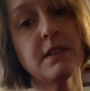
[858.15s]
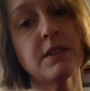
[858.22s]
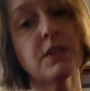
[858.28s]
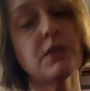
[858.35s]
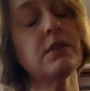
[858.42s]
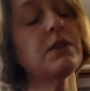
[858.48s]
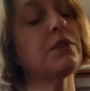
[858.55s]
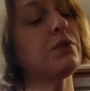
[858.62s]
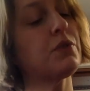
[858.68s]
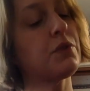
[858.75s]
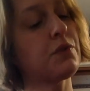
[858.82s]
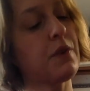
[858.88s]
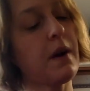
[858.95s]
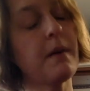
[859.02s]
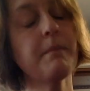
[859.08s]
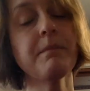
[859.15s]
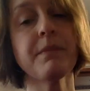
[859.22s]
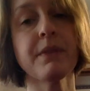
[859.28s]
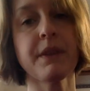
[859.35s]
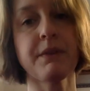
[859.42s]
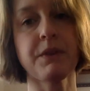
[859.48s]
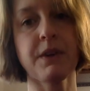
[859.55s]
As soon as you strum,
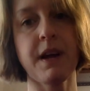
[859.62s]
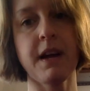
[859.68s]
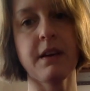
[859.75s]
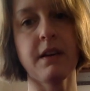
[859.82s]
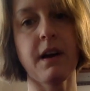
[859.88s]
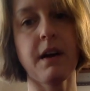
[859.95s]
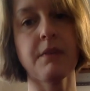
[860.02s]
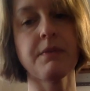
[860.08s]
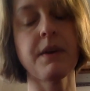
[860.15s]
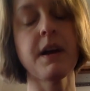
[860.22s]
lift your hand off.